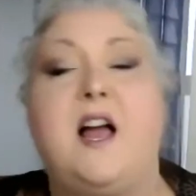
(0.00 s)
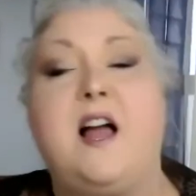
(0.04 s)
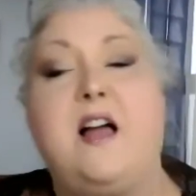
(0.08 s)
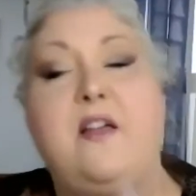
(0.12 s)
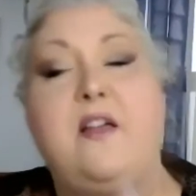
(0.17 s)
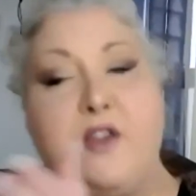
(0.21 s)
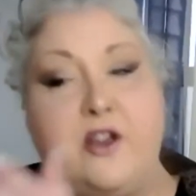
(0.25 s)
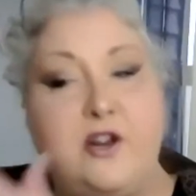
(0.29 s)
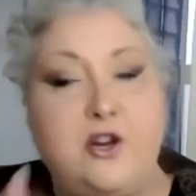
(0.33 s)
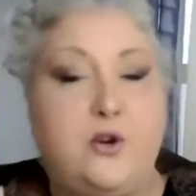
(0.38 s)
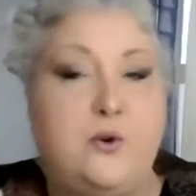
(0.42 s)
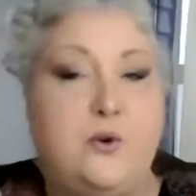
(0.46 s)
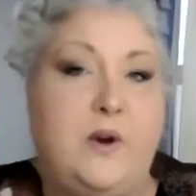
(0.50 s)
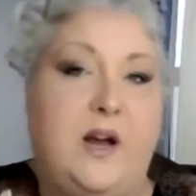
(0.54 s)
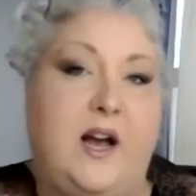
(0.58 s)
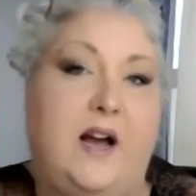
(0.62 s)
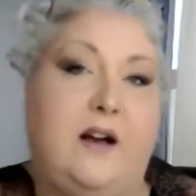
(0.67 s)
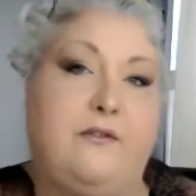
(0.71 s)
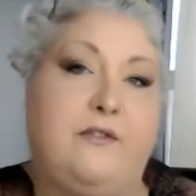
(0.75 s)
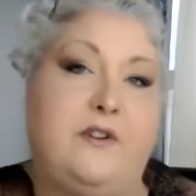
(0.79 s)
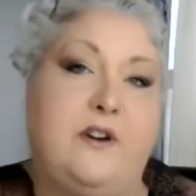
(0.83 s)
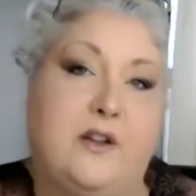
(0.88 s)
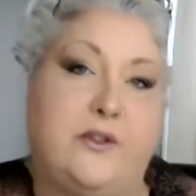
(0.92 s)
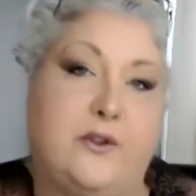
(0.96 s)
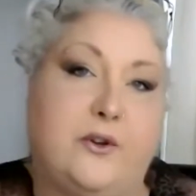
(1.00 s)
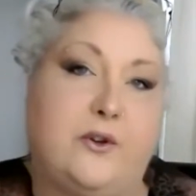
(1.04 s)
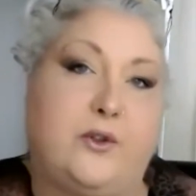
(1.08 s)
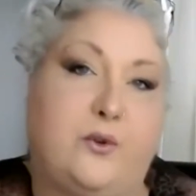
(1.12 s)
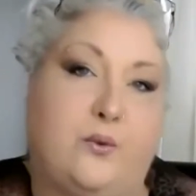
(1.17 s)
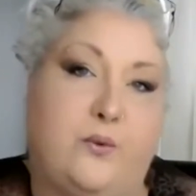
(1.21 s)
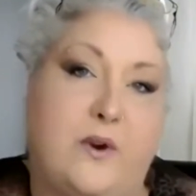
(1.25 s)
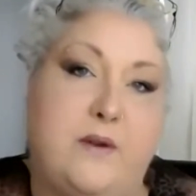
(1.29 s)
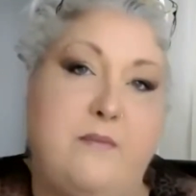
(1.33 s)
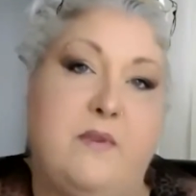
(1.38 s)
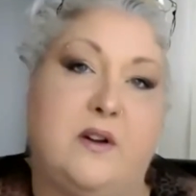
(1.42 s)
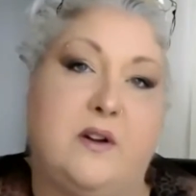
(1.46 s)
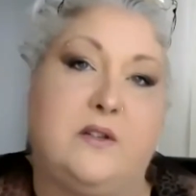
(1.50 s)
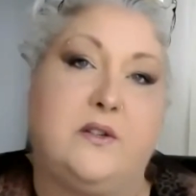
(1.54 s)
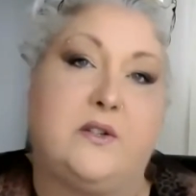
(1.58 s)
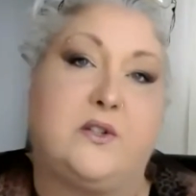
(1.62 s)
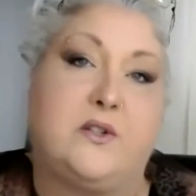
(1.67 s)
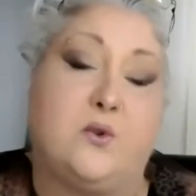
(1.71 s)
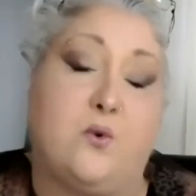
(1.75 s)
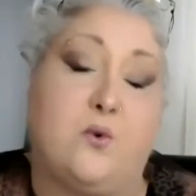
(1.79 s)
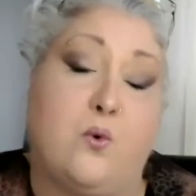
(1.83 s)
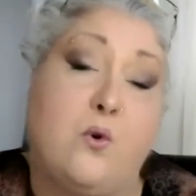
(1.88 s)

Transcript: and then you have another 3 months